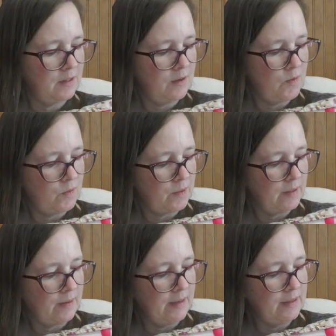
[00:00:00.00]
you know,
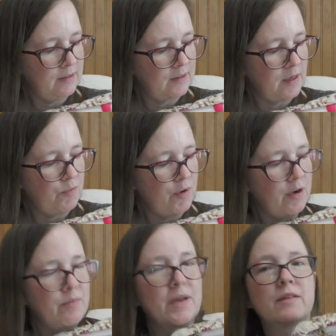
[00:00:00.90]
it is
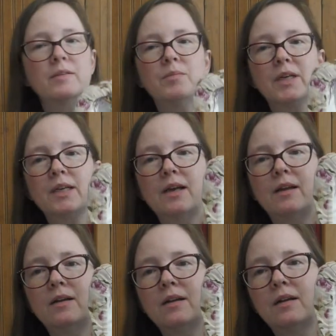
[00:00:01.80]
typewriter method, but
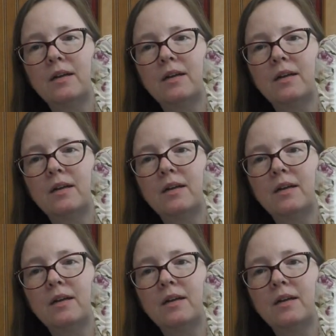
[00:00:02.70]
again,